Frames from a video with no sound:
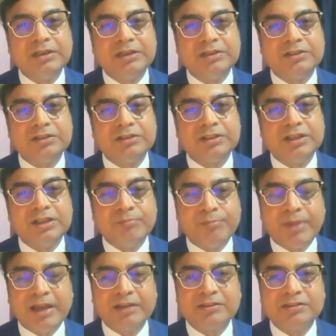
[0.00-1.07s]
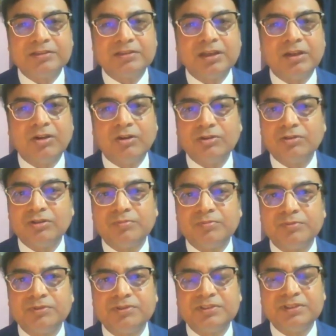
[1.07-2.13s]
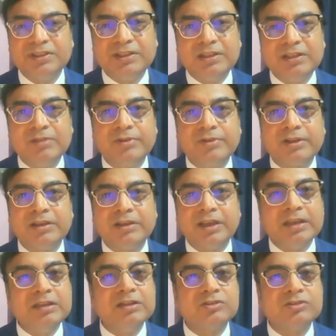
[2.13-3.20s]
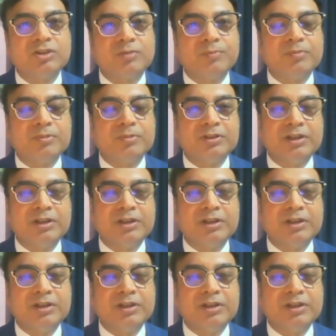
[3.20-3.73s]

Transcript: it impacts a lot of significant areas of